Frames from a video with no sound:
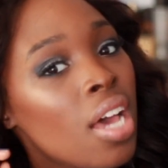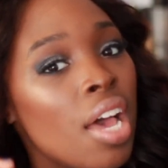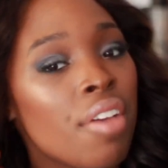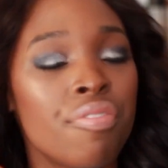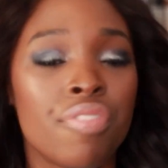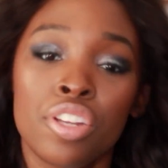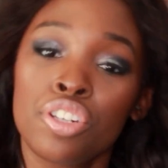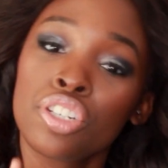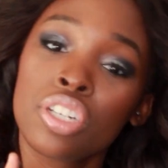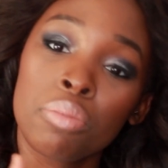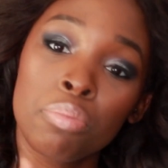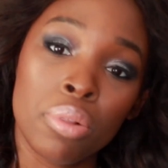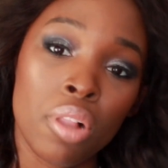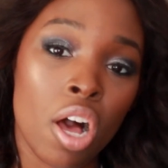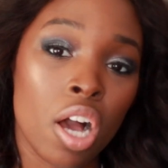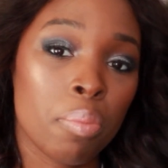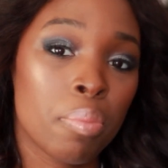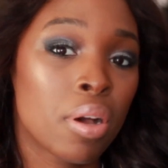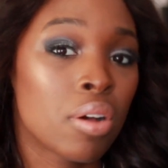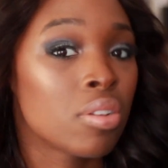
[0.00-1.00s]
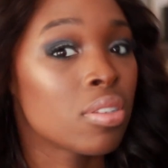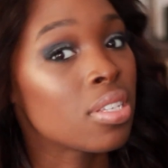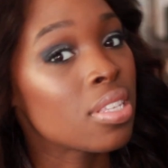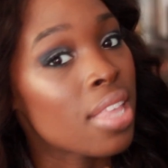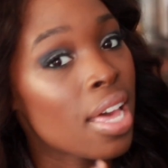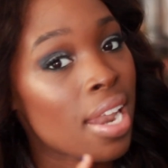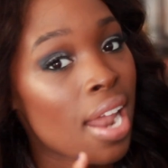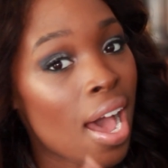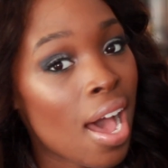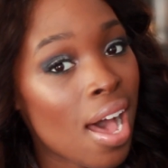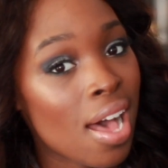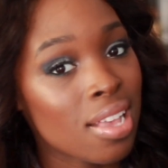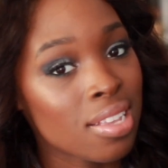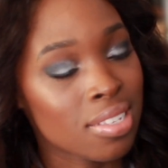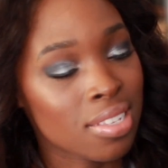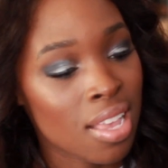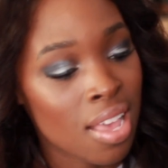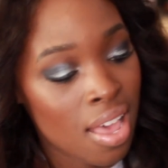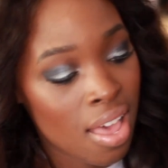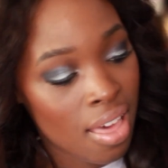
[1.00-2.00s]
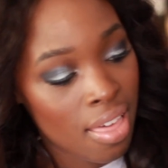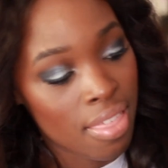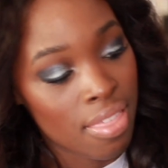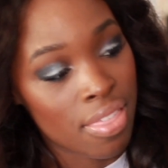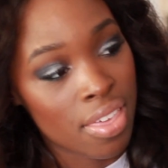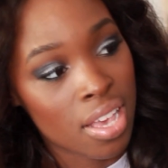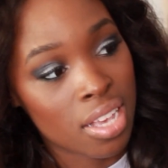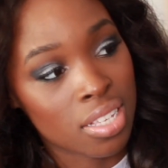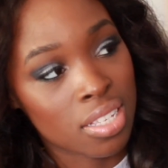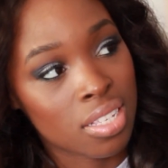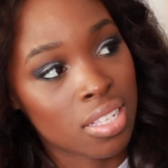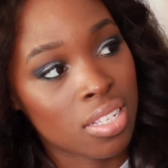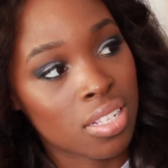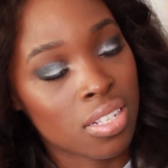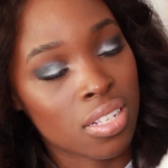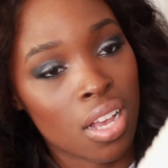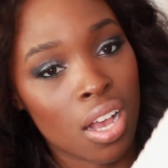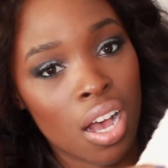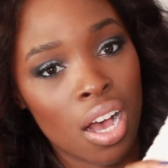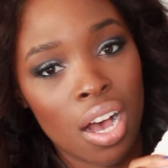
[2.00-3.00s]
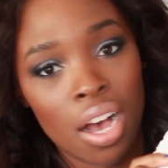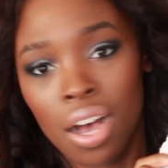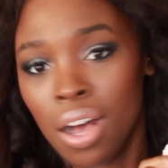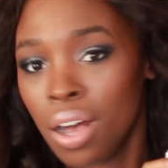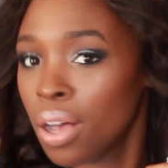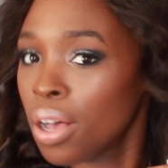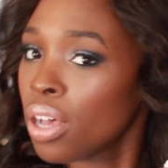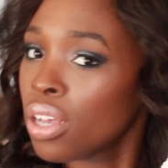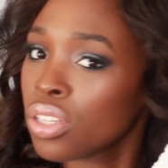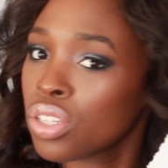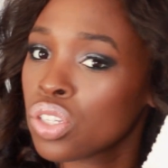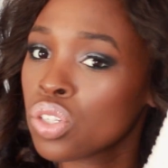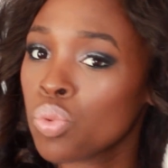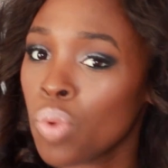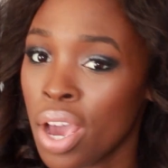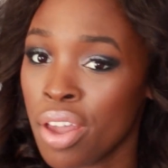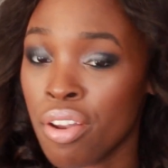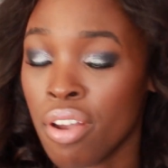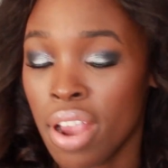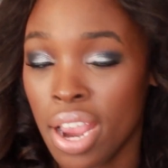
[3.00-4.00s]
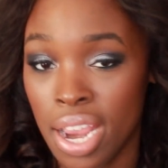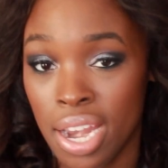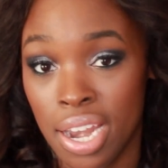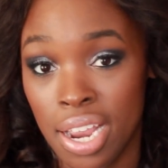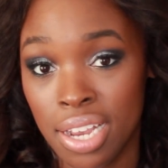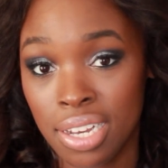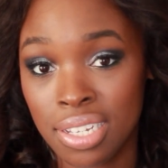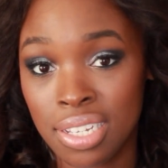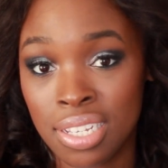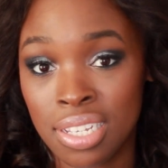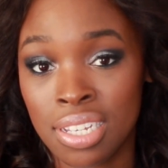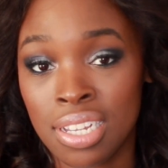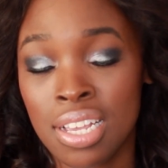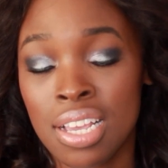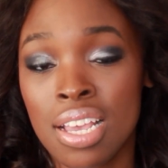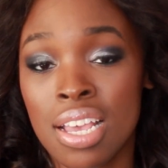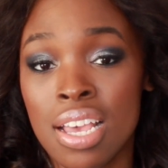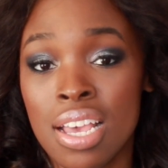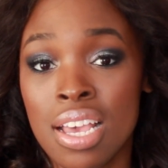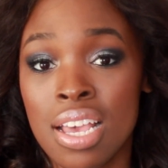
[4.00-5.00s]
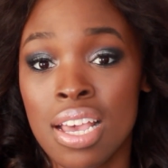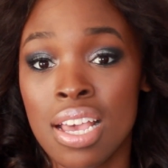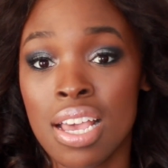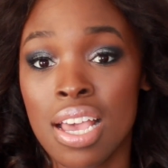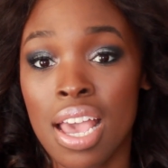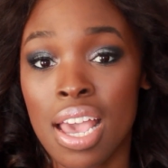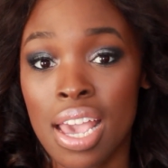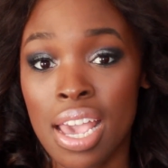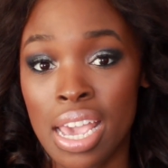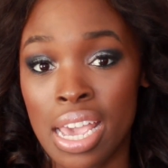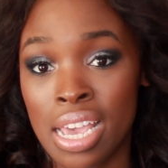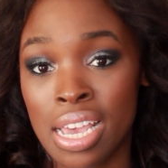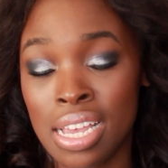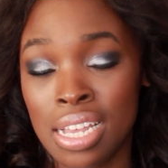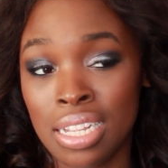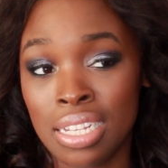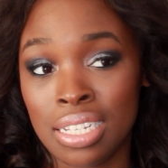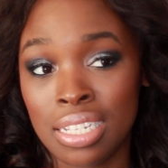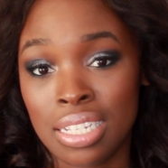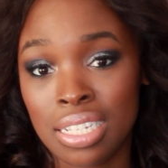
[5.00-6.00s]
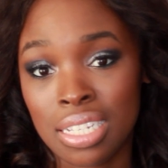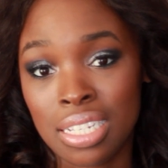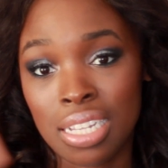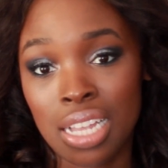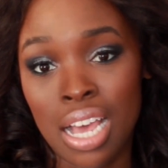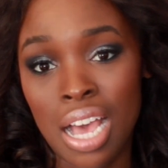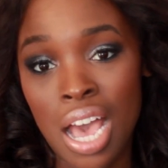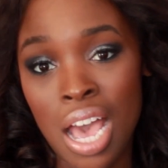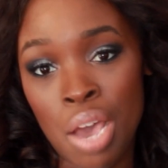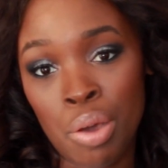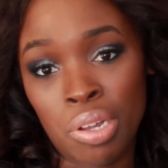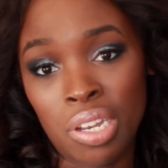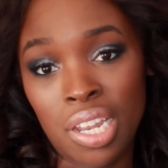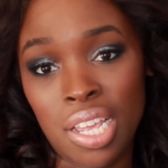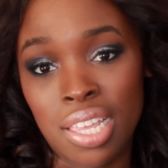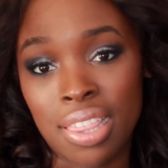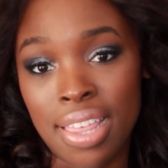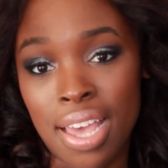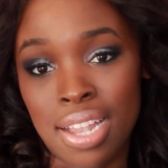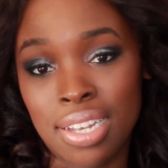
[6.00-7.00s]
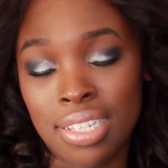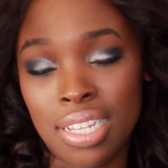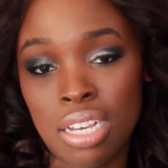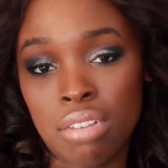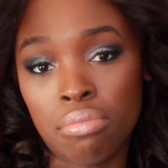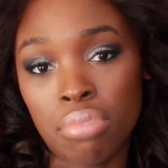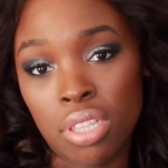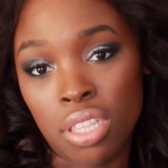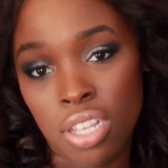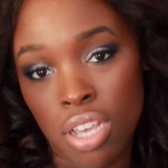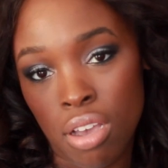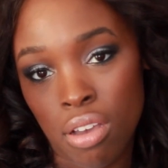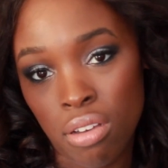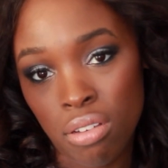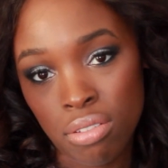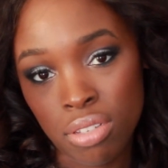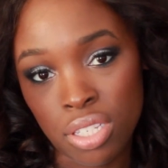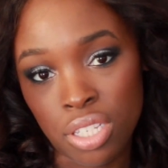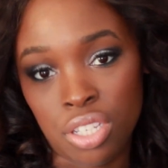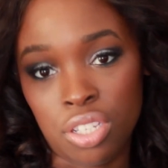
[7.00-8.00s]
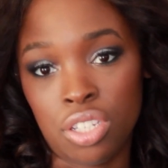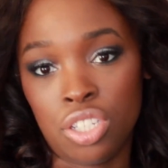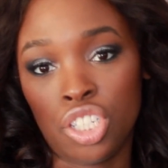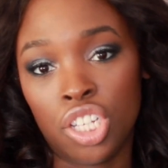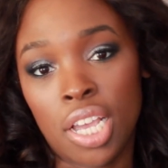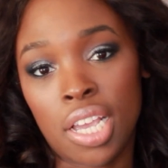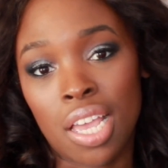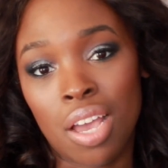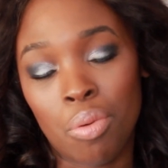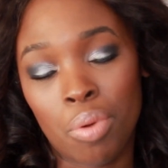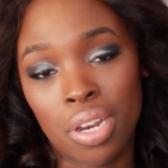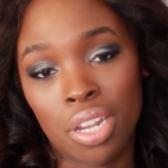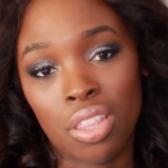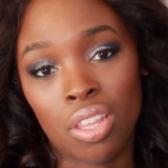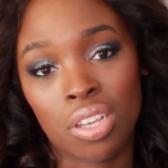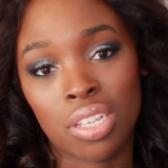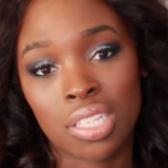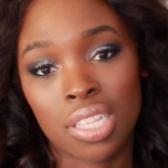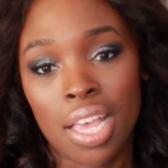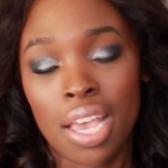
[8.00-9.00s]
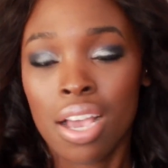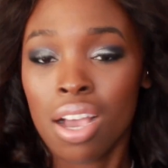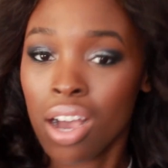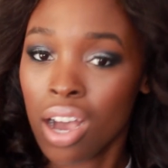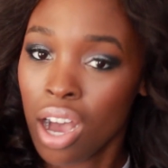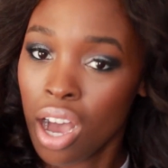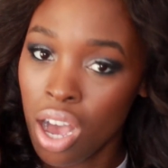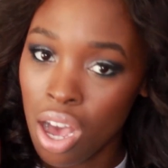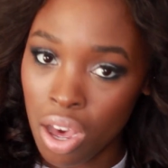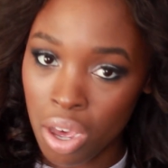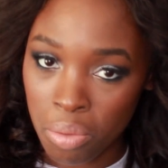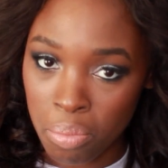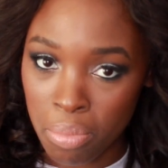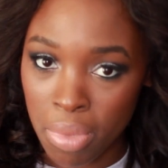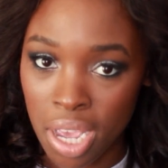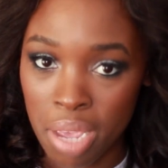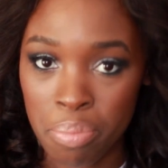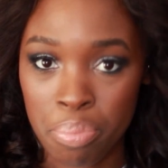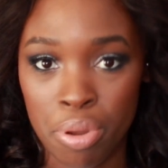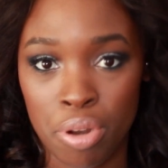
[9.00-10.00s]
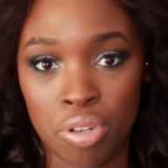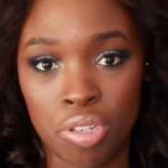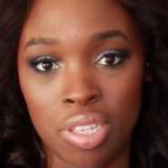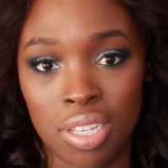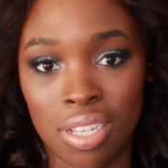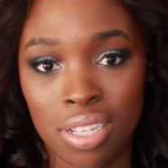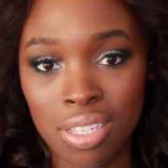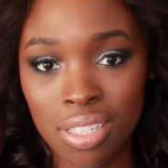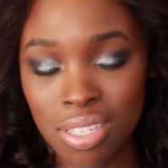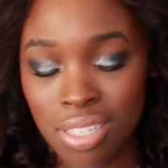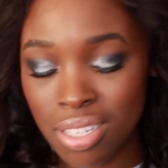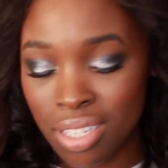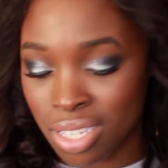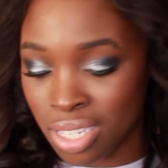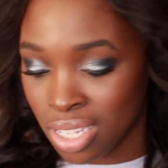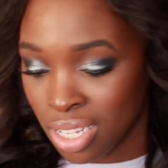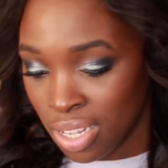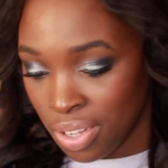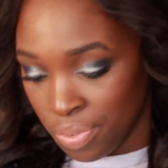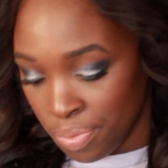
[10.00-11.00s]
I featured a blog post that has this uh, sweater in it, and I will link that down below so you can check out what it looks like on my persons.